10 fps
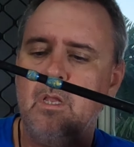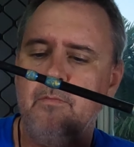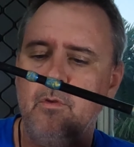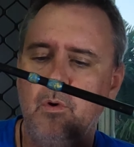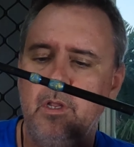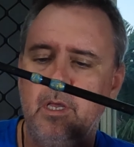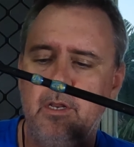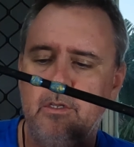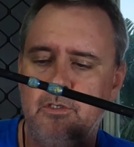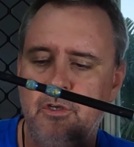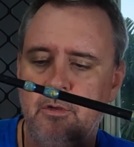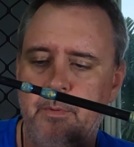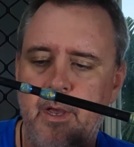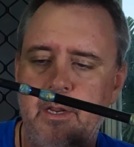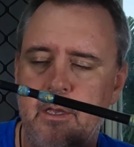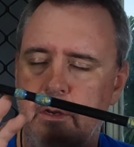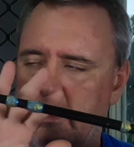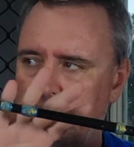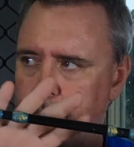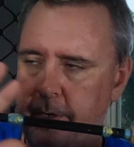If you want to get into jerk baiting and
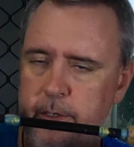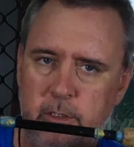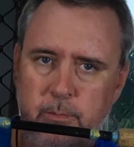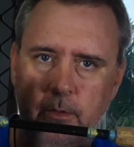not spending top